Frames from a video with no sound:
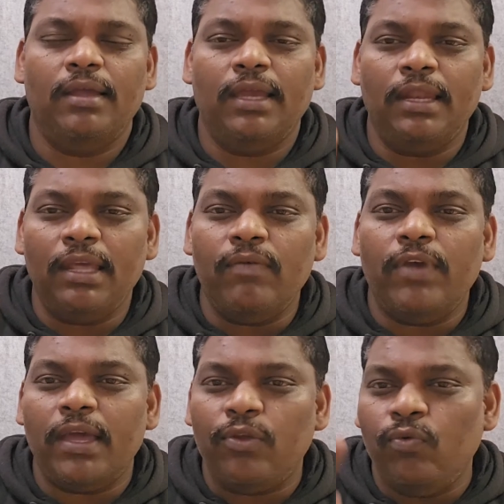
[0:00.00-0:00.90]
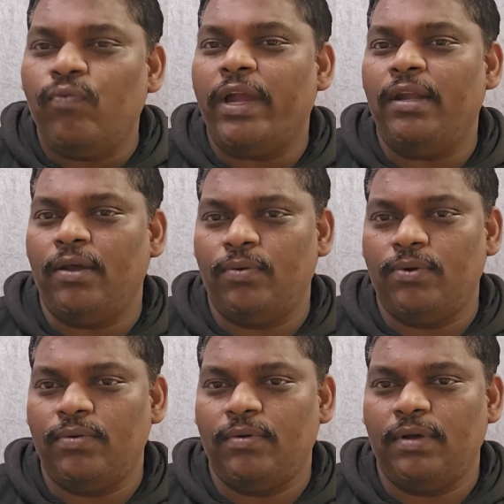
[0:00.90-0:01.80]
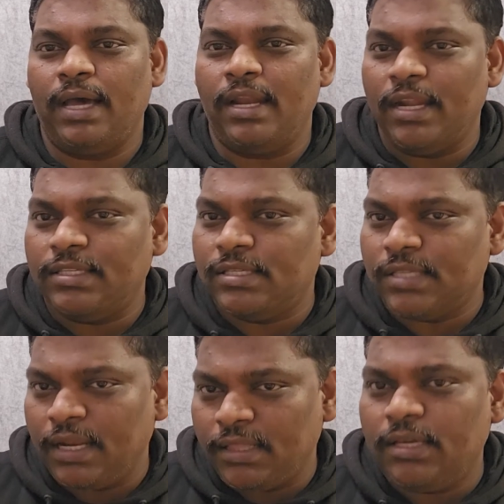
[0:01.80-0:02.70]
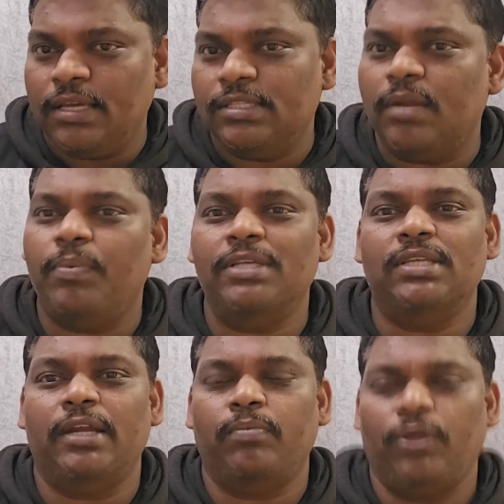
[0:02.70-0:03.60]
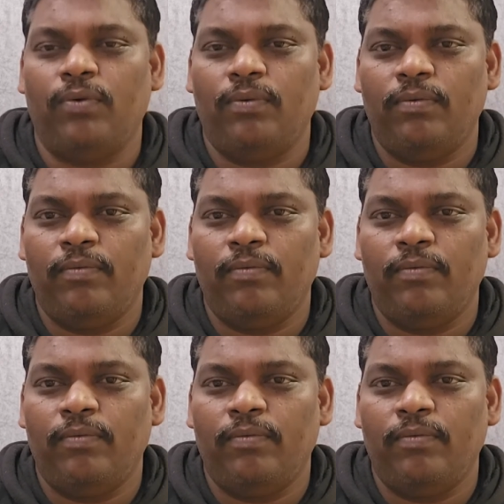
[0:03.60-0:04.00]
Anywhere you find out unnecessary thing is there, please let me know.